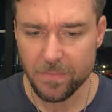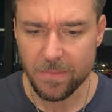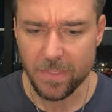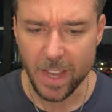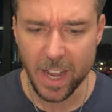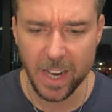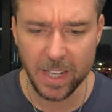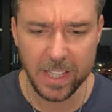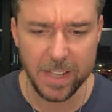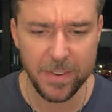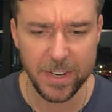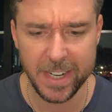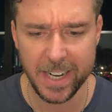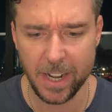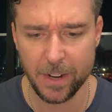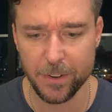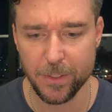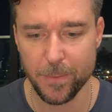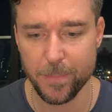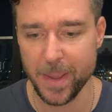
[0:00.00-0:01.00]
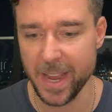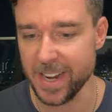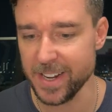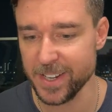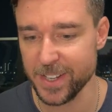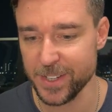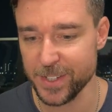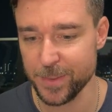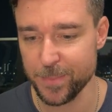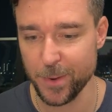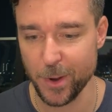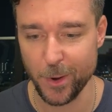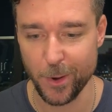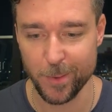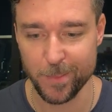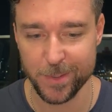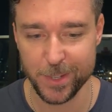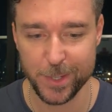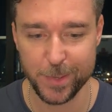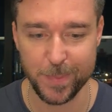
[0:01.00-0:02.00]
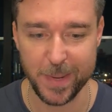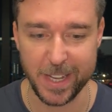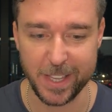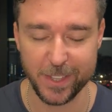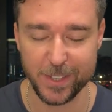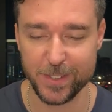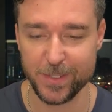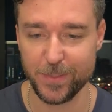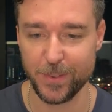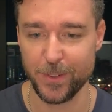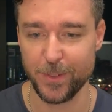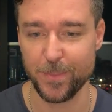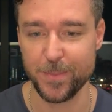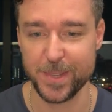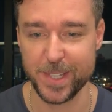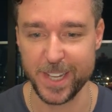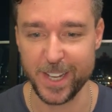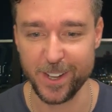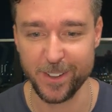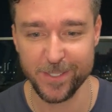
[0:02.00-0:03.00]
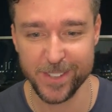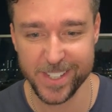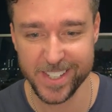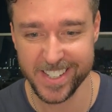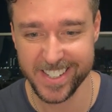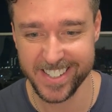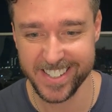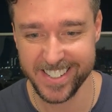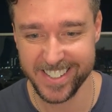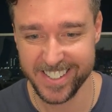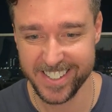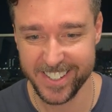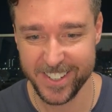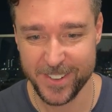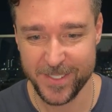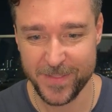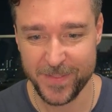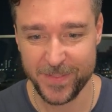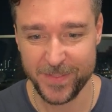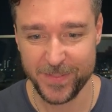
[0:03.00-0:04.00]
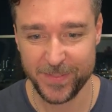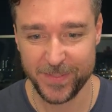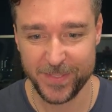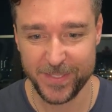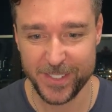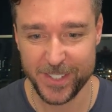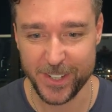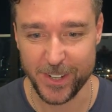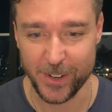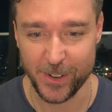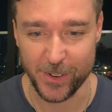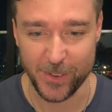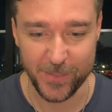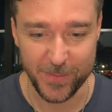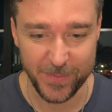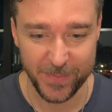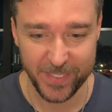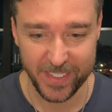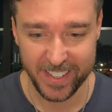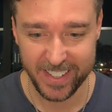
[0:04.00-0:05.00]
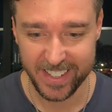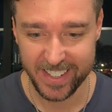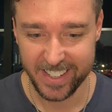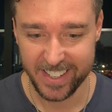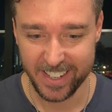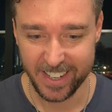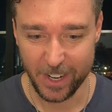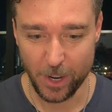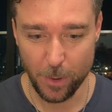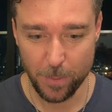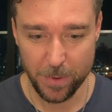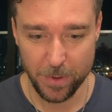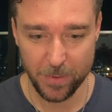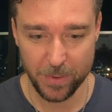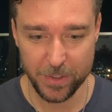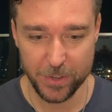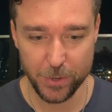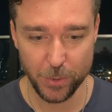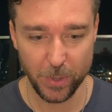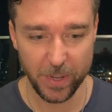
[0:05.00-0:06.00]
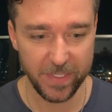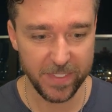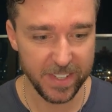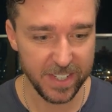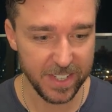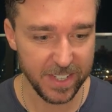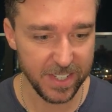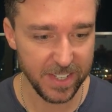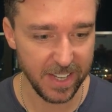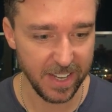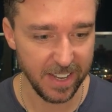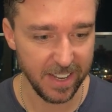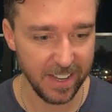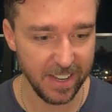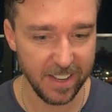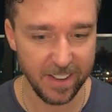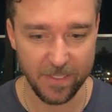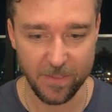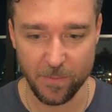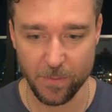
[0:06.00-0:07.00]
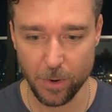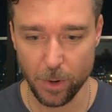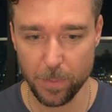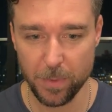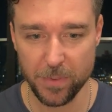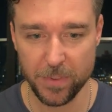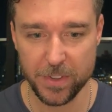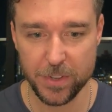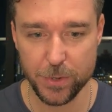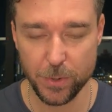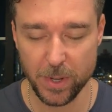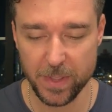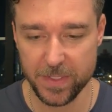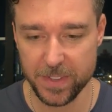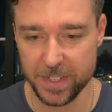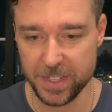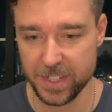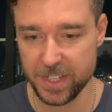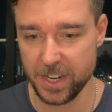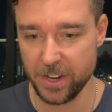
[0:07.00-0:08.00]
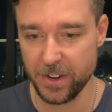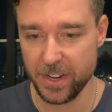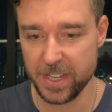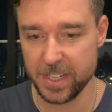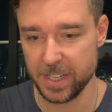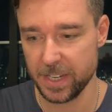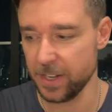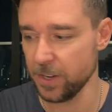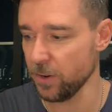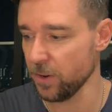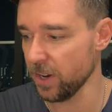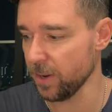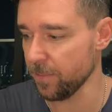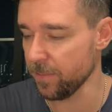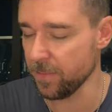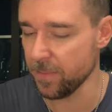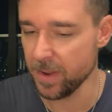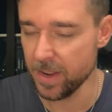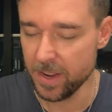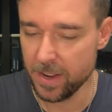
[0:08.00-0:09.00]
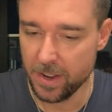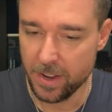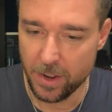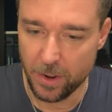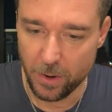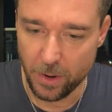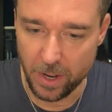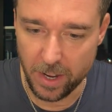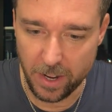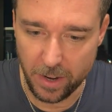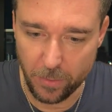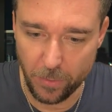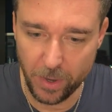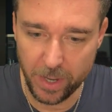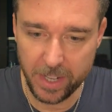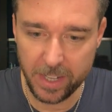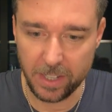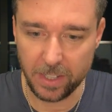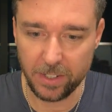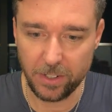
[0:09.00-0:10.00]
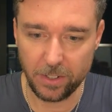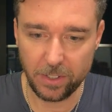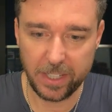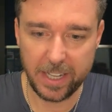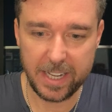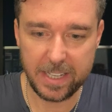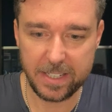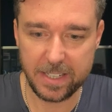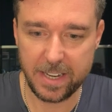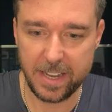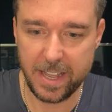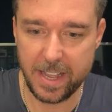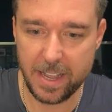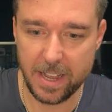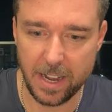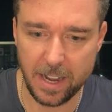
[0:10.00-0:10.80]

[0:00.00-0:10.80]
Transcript: I leave it now to the paintings and poems to speak for themselves. So I hope you've enjoyed this. Hope you've enjoyed this series. I know I'm running a little late today.